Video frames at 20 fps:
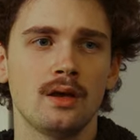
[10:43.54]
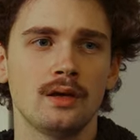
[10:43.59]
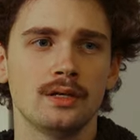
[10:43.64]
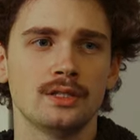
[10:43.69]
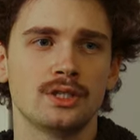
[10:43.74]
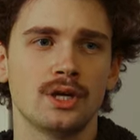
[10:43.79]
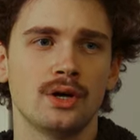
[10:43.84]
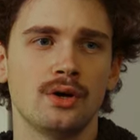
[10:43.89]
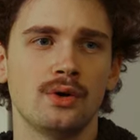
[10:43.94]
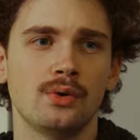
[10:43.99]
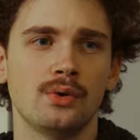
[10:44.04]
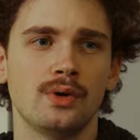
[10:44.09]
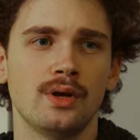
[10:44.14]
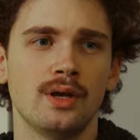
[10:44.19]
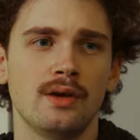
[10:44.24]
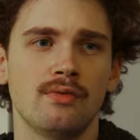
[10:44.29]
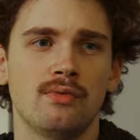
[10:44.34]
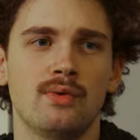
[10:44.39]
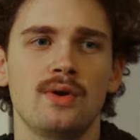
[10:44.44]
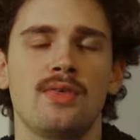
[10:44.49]
So
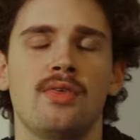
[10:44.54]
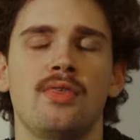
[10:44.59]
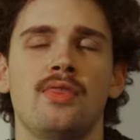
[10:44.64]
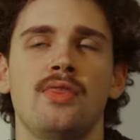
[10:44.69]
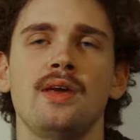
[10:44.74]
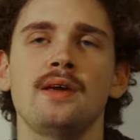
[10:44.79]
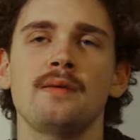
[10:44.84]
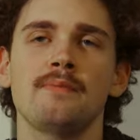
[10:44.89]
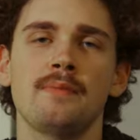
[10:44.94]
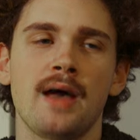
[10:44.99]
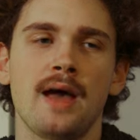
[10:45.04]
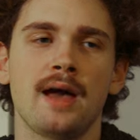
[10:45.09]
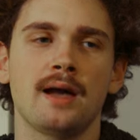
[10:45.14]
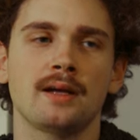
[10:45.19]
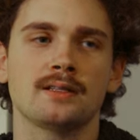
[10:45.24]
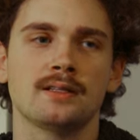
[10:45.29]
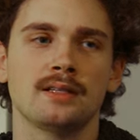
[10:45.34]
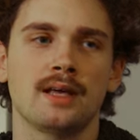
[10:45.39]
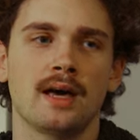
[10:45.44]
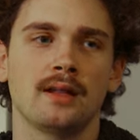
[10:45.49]
if we think
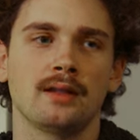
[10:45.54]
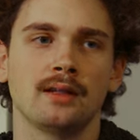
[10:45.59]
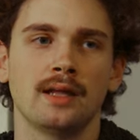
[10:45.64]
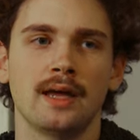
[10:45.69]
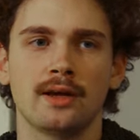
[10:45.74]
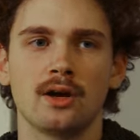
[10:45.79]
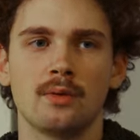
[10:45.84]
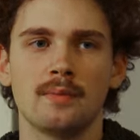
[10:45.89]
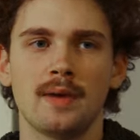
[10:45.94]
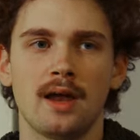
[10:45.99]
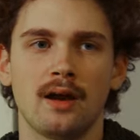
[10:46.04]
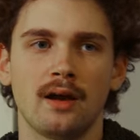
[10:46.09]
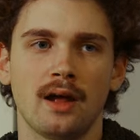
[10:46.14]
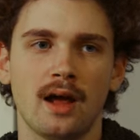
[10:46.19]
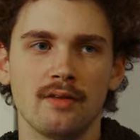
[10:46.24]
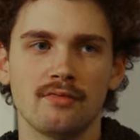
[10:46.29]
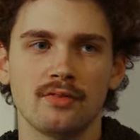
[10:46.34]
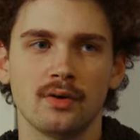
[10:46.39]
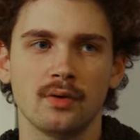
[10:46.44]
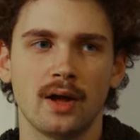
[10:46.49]
back to that Lego Man and
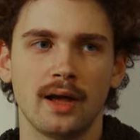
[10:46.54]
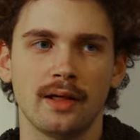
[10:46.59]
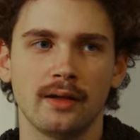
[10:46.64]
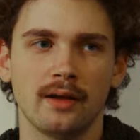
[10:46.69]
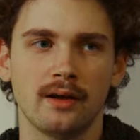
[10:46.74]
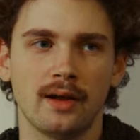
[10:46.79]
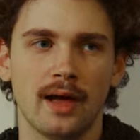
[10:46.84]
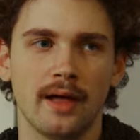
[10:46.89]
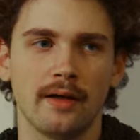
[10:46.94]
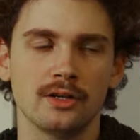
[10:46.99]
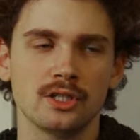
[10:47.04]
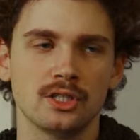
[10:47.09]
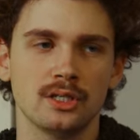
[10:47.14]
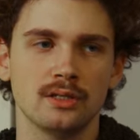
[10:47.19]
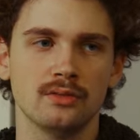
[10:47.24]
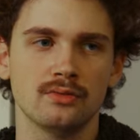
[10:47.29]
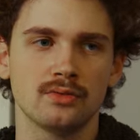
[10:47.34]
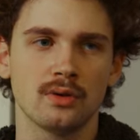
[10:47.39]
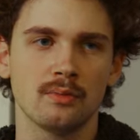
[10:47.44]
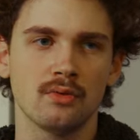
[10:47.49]
iPhone
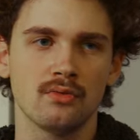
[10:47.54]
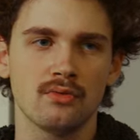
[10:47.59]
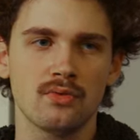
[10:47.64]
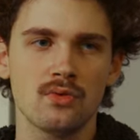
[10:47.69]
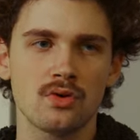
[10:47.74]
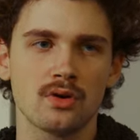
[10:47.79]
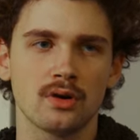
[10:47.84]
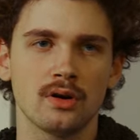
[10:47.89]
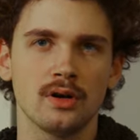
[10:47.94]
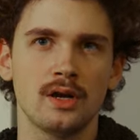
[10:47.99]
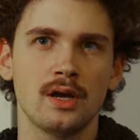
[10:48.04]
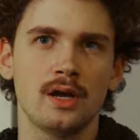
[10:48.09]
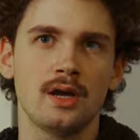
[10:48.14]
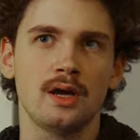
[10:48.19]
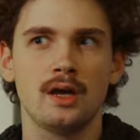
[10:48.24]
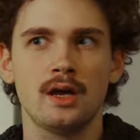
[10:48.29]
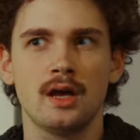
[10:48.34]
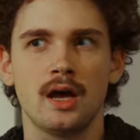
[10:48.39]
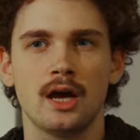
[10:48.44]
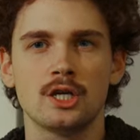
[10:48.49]
analogy from before,
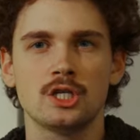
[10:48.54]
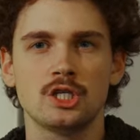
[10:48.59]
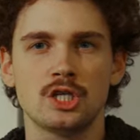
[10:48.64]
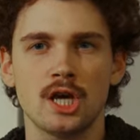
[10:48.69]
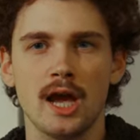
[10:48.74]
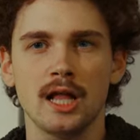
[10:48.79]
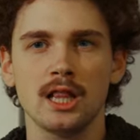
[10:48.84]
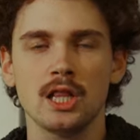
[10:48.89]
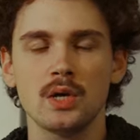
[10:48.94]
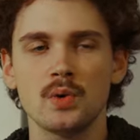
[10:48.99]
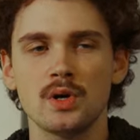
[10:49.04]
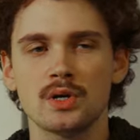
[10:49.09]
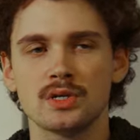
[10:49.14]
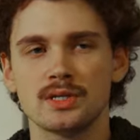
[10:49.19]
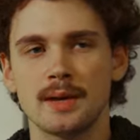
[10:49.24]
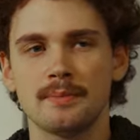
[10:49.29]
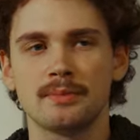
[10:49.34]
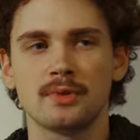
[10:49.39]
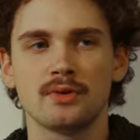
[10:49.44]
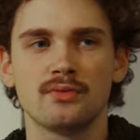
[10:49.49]
a shallower
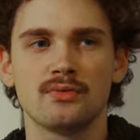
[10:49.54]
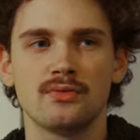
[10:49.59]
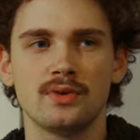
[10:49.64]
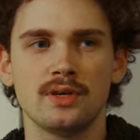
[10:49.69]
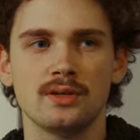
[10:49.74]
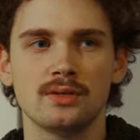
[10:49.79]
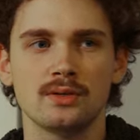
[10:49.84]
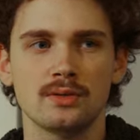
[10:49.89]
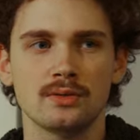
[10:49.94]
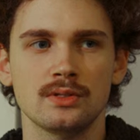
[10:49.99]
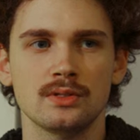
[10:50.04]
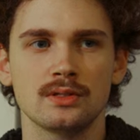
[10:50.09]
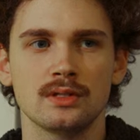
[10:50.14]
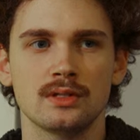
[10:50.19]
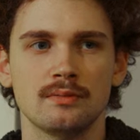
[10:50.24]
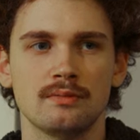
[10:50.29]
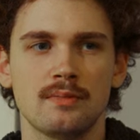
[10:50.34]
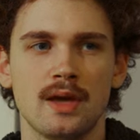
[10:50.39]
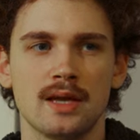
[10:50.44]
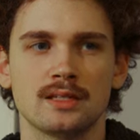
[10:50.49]
depth of field
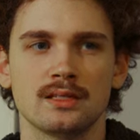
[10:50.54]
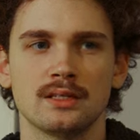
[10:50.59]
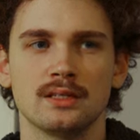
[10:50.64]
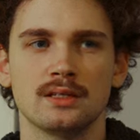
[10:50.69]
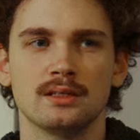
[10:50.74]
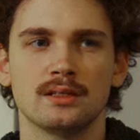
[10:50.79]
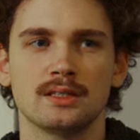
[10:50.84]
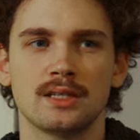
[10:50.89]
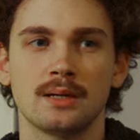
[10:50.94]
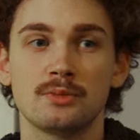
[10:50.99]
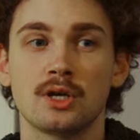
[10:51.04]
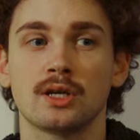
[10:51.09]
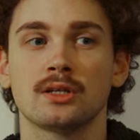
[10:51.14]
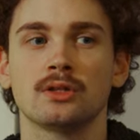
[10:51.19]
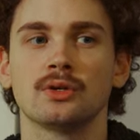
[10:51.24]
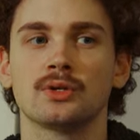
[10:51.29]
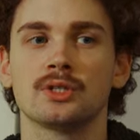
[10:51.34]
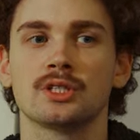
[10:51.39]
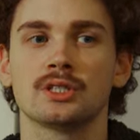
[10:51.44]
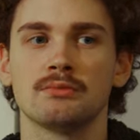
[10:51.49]
makes a subject
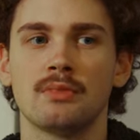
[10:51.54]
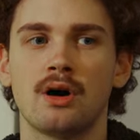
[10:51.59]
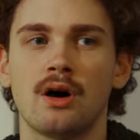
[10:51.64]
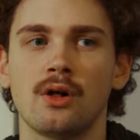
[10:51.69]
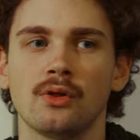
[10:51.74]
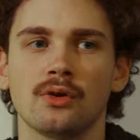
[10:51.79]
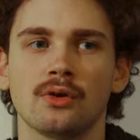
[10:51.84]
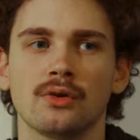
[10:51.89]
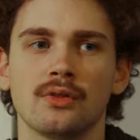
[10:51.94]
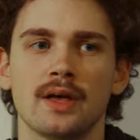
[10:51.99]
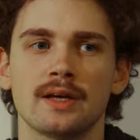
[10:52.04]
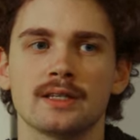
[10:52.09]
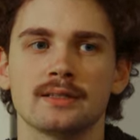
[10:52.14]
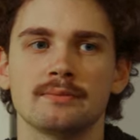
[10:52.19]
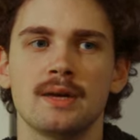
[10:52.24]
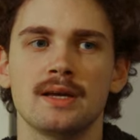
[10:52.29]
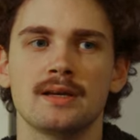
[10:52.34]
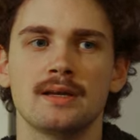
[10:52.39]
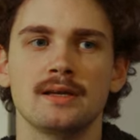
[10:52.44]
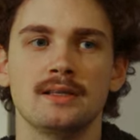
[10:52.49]
look smaller, thus
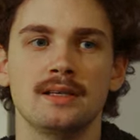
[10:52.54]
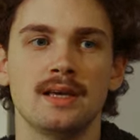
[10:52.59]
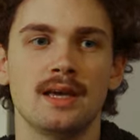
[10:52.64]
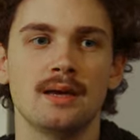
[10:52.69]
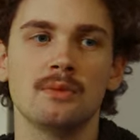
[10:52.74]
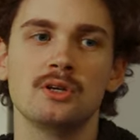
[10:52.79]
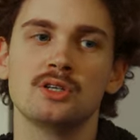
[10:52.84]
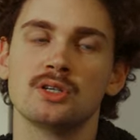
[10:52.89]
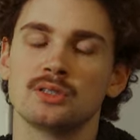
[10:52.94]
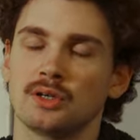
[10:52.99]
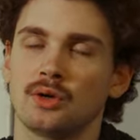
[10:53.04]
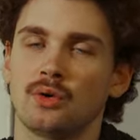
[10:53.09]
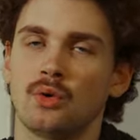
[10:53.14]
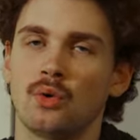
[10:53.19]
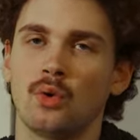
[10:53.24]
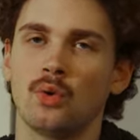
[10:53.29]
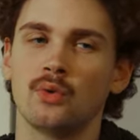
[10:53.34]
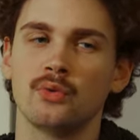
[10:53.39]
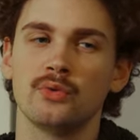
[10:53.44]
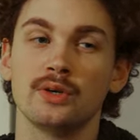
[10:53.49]
making the image as a
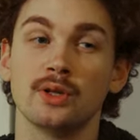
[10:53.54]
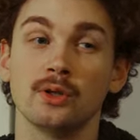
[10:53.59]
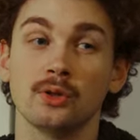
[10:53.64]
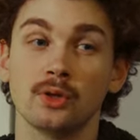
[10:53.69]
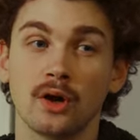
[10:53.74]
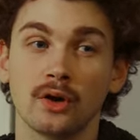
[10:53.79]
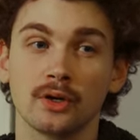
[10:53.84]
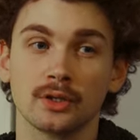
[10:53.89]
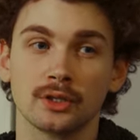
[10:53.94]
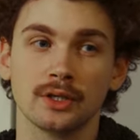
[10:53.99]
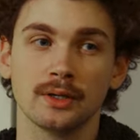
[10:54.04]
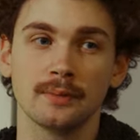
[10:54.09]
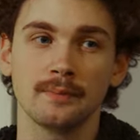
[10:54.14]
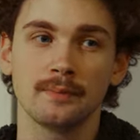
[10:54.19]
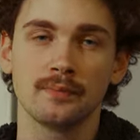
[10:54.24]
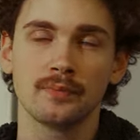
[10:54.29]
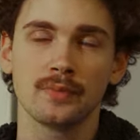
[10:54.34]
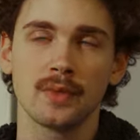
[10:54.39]
whole feel larger.